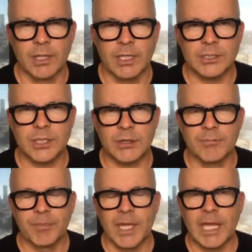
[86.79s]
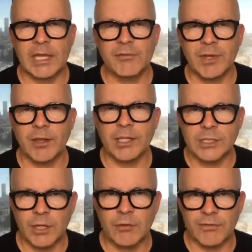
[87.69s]
So even though there's
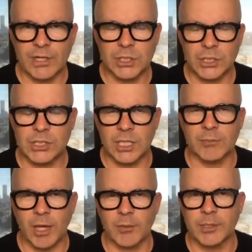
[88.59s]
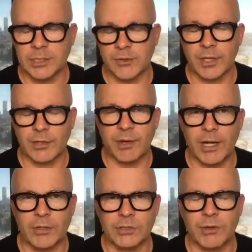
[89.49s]
no evictions at the moment, I think
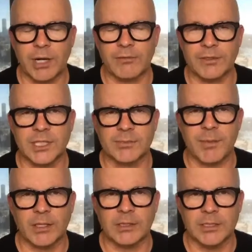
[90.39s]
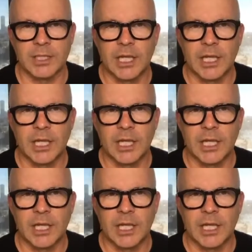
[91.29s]
around Australia for six months,